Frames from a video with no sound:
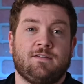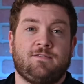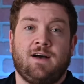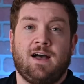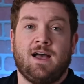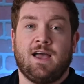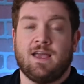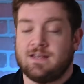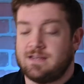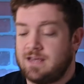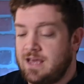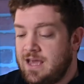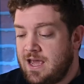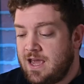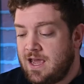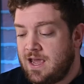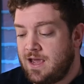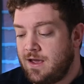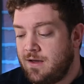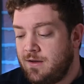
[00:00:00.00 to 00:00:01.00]
find
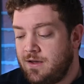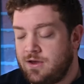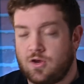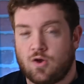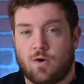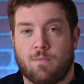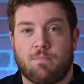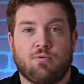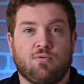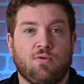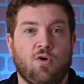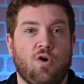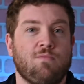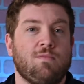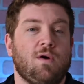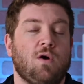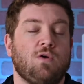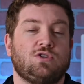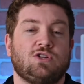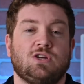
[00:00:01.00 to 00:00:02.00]
a you know
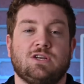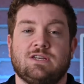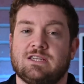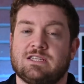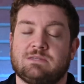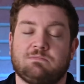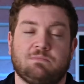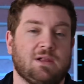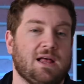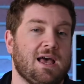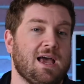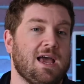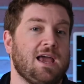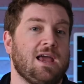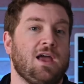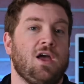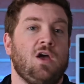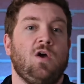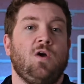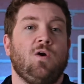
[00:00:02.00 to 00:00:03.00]
ProMotion
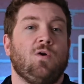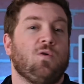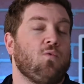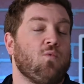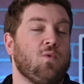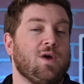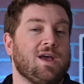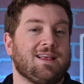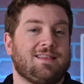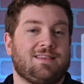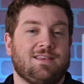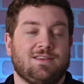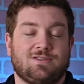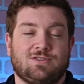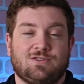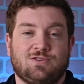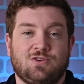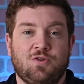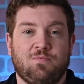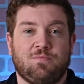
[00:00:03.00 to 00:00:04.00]
display with
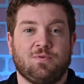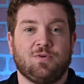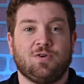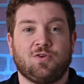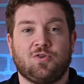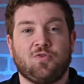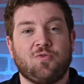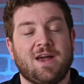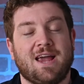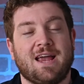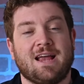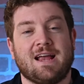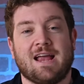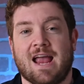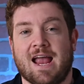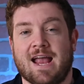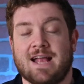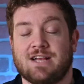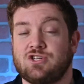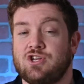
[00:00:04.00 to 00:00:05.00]
super great
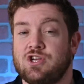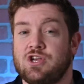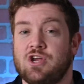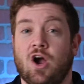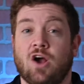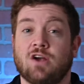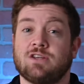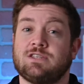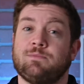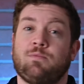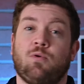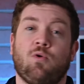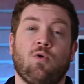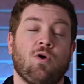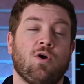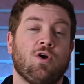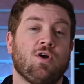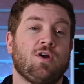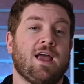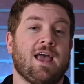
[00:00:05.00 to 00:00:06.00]
HDR
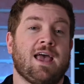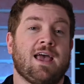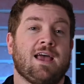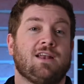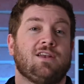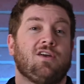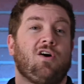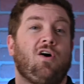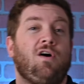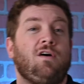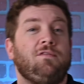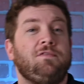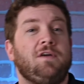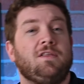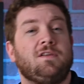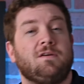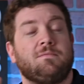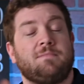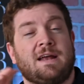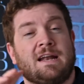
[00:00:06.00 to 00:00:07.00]
support and all the
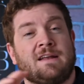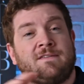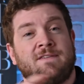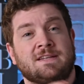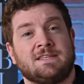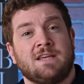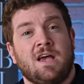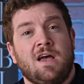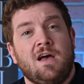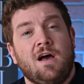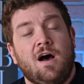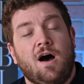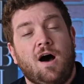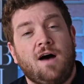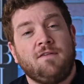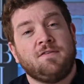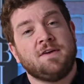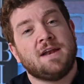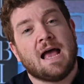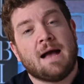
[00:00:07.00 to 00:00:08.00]
other benefits
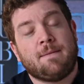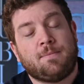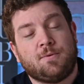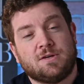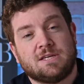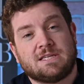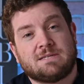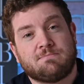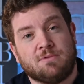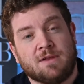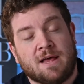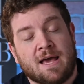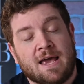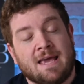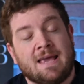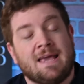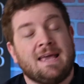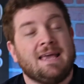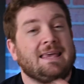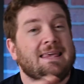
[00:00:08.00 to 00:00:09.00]
of an Apple
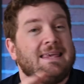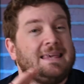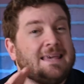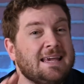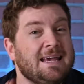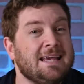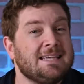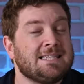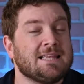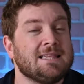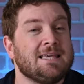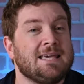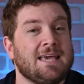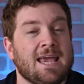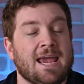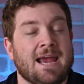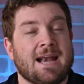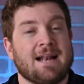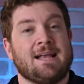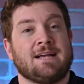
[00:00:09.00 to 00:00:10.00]
display easily
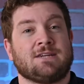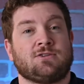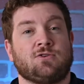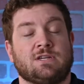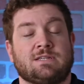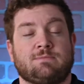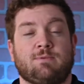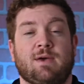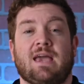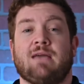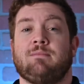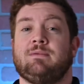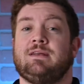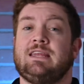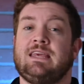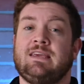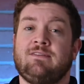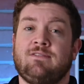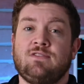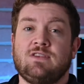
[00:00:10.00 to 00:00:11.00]
in an external display. I mean,
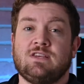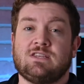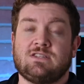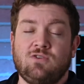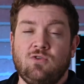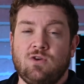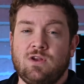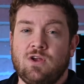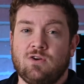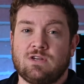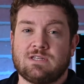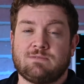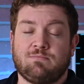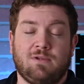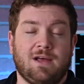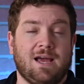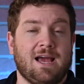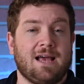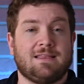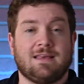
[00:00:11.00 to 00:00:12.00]
even the studio
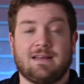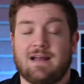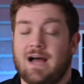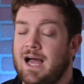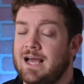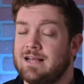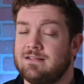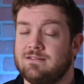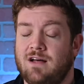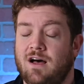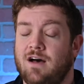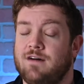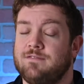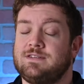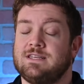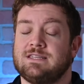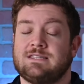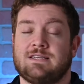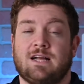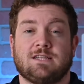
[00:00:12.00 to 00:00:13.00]
display that I love
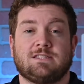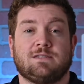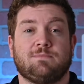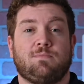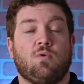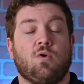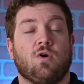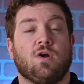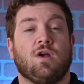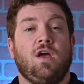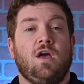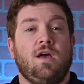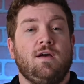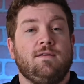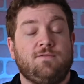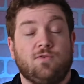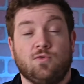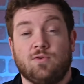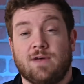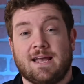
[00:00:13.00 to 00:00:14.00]
does not support
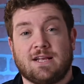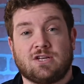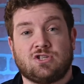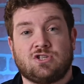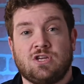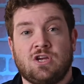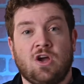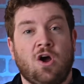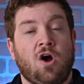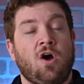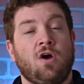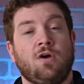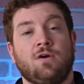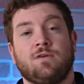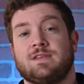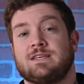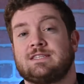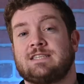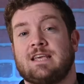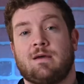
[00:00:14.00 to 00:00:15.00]
full HDR or
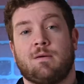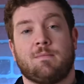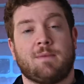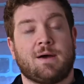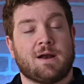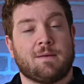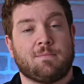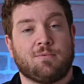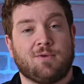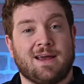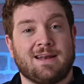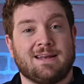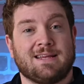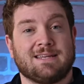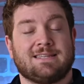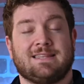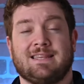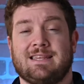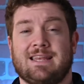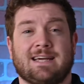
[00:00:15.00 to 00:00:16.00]
the same amount of
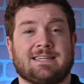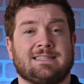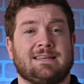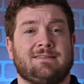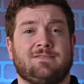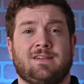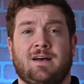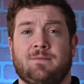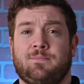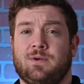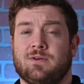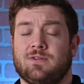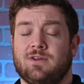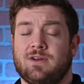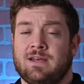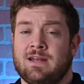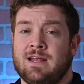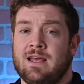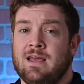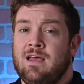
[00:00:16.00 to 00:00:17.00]
brightness. The next level up, you're
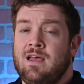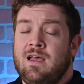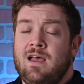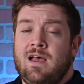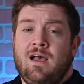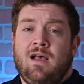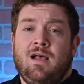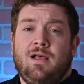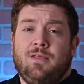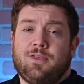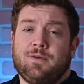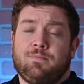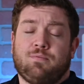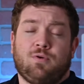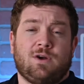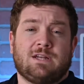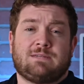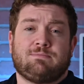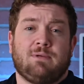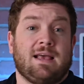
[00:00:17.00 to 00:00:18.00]
looking at the
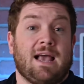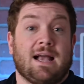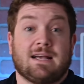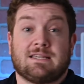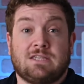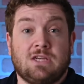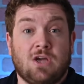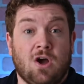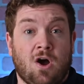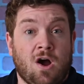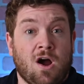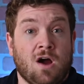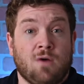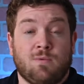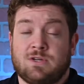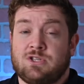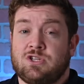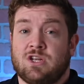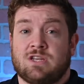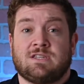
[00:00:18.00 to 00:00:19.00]
Pro Display XDR,
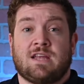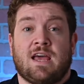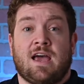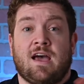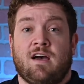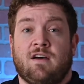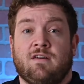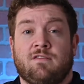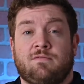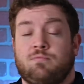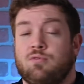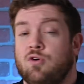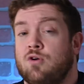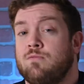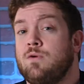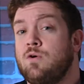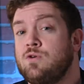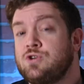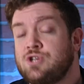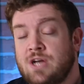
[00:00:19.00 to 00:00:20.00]
which doesn't have
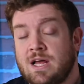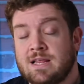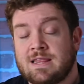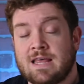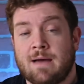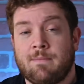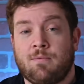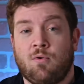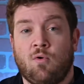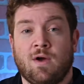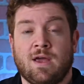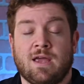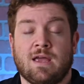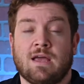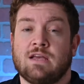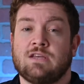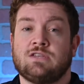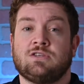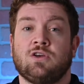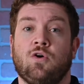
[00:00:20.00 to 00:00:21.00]
ProMotion at that
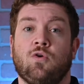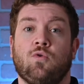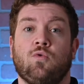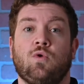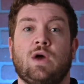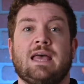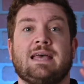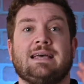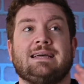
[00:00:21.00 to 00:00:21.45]
point, so